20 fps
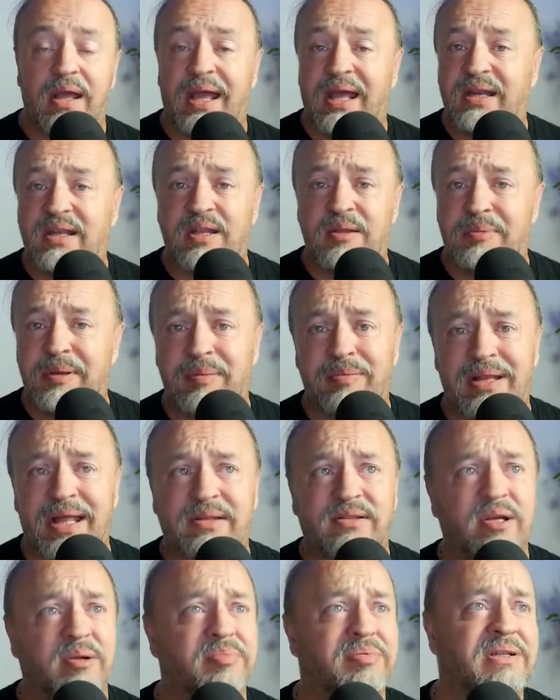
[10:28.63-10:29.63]
And to the people
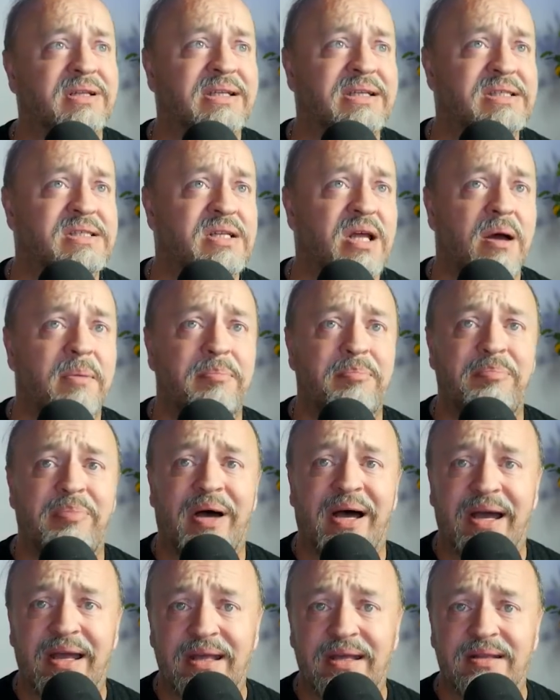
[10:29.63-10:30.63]
out there, please stop
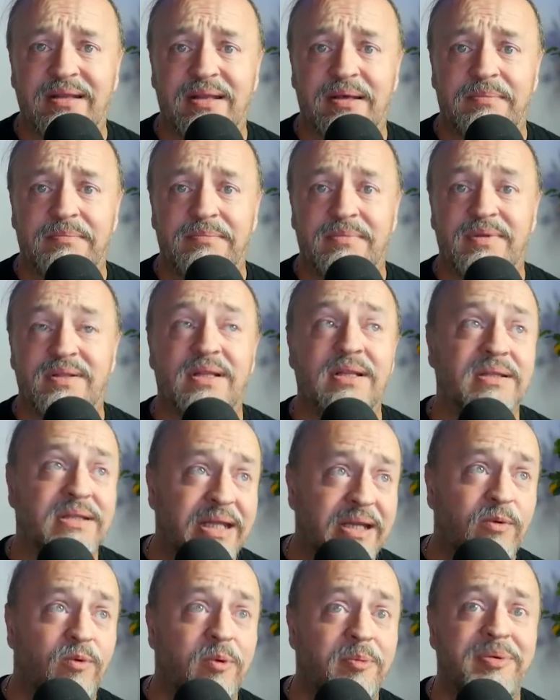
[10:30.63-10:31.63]
buying them. The
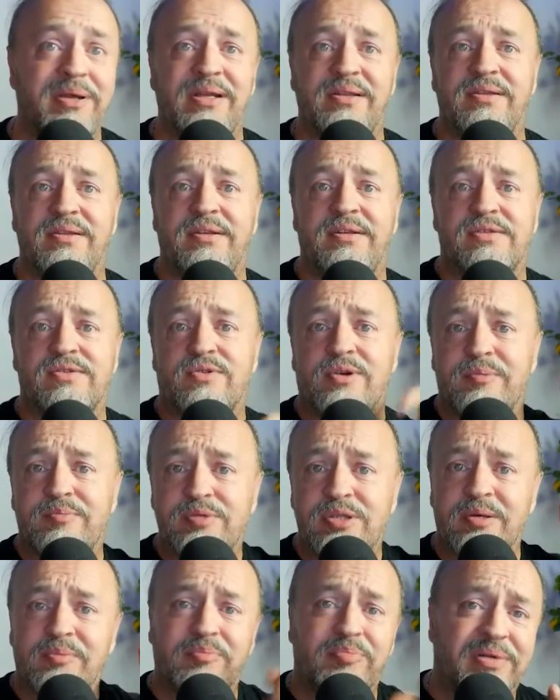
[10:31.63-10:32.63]
link will be in the
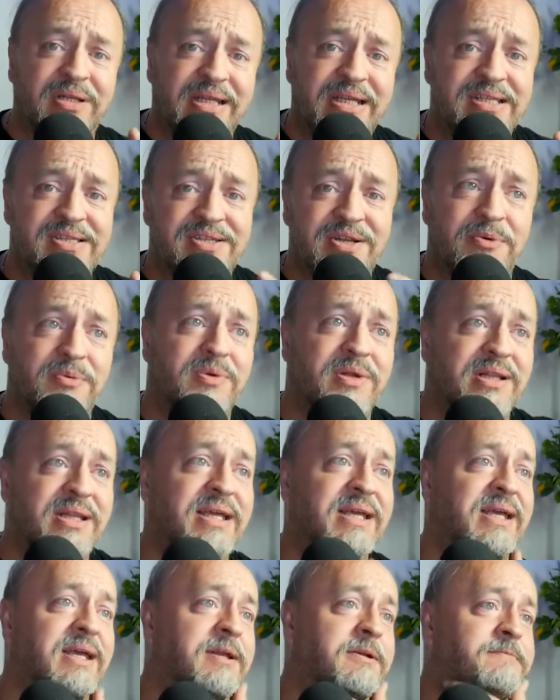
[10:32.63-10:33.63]
description. Please don't
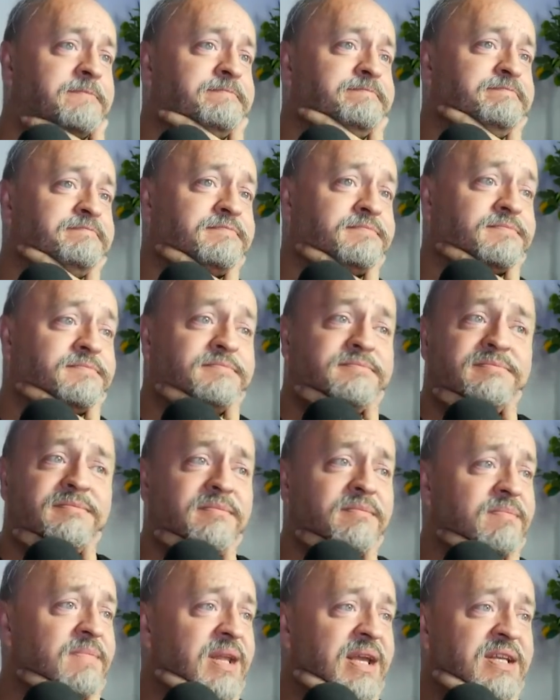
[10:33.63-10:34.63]
click it.
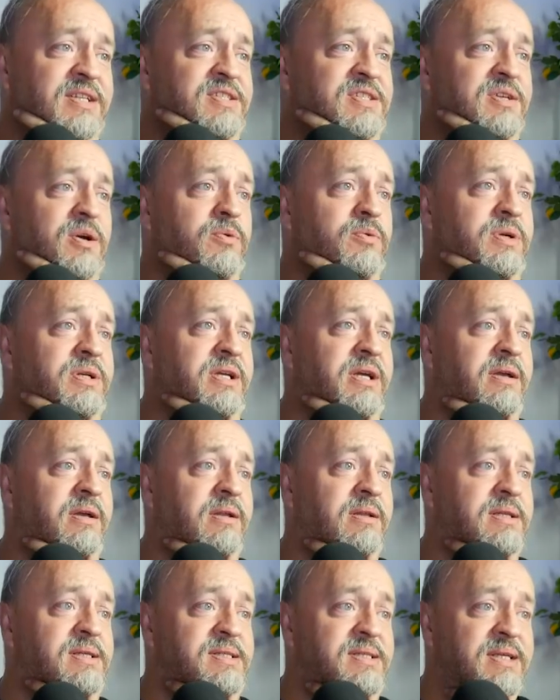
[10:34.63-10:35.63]
It's so
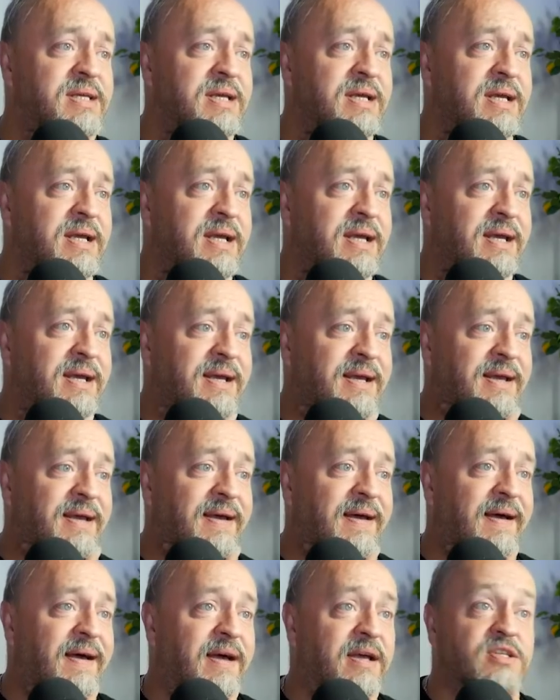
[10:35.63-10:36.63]
ridiculous.
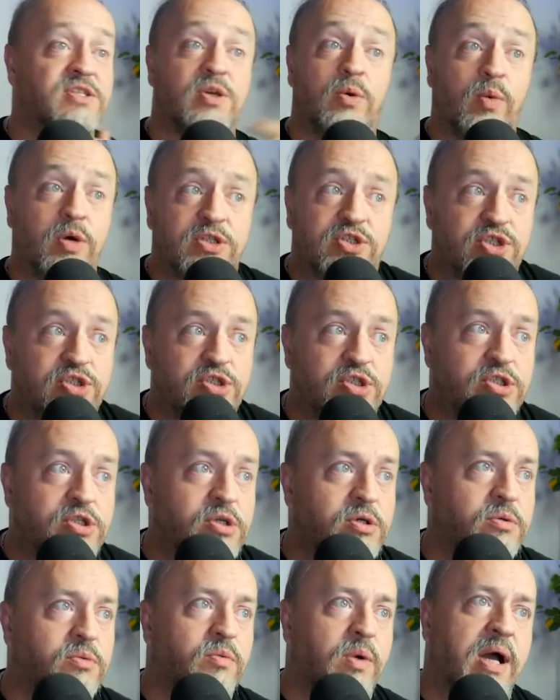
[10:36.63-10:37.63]
Uh, so what should you
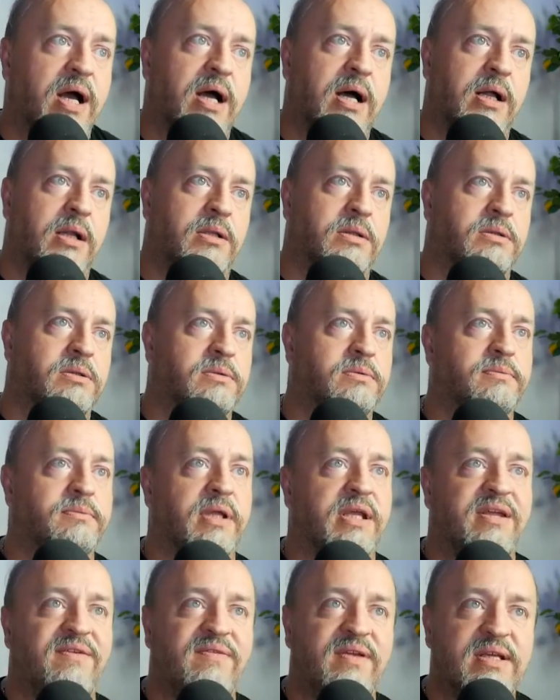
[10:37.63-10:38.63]
do? Well,
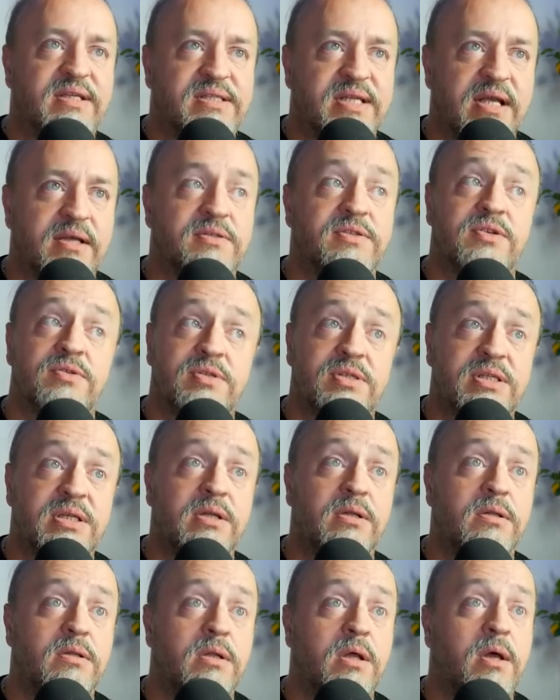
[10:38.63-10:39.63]
E V sales are
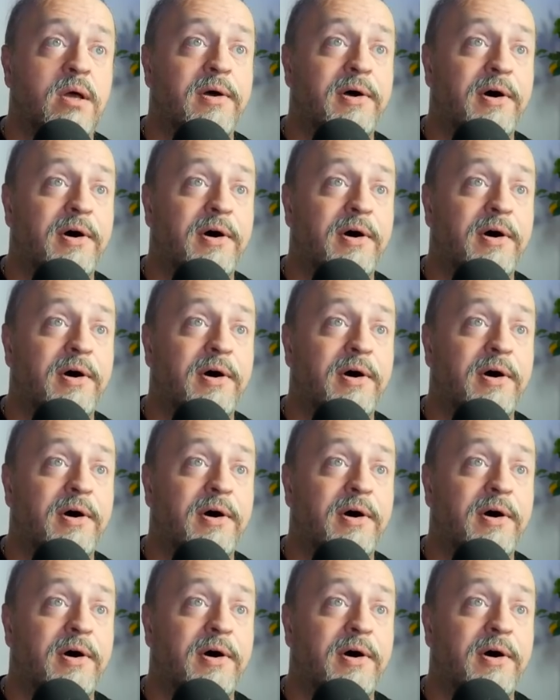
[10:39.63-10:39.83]
still